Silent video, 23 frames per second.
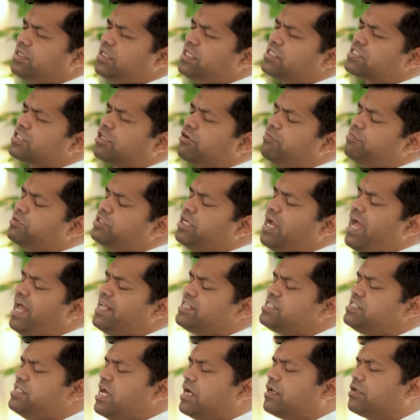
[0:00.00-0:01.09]
The scripture
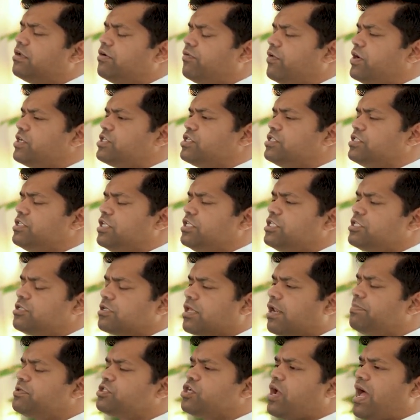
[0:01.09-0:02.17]
has declarations. The
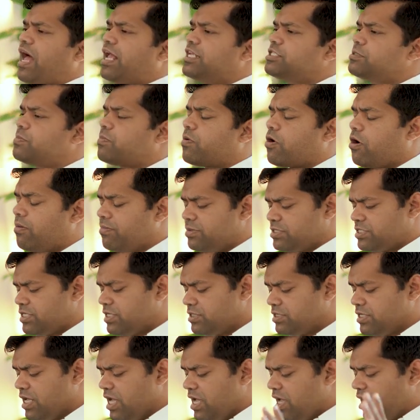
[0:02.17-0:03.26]
scripture has
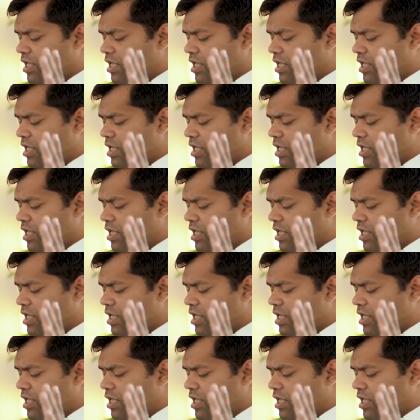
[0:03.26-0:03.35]
promises,